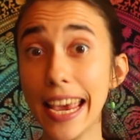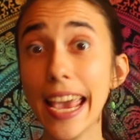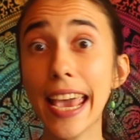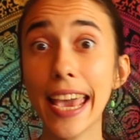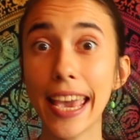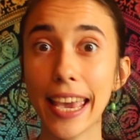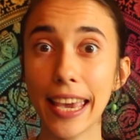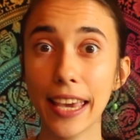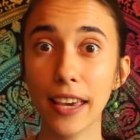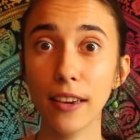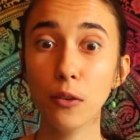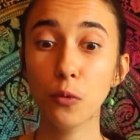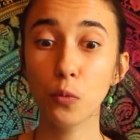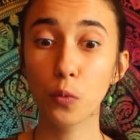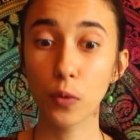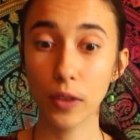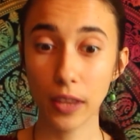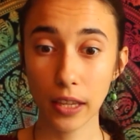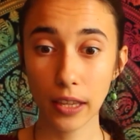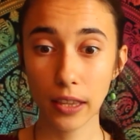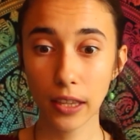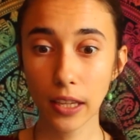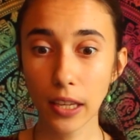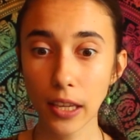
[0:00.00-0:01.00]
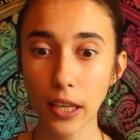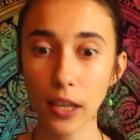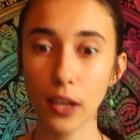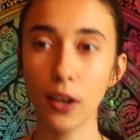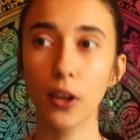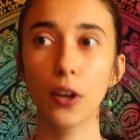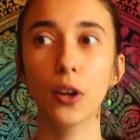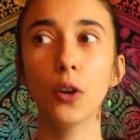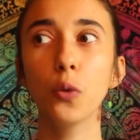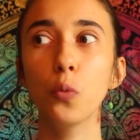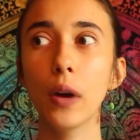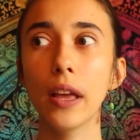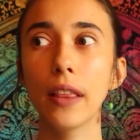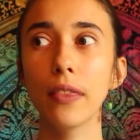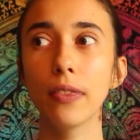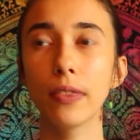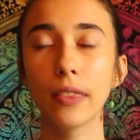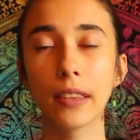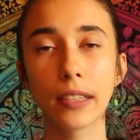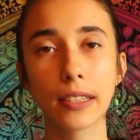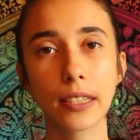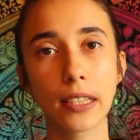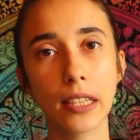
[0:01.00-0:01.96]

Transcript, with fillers: day within the year when the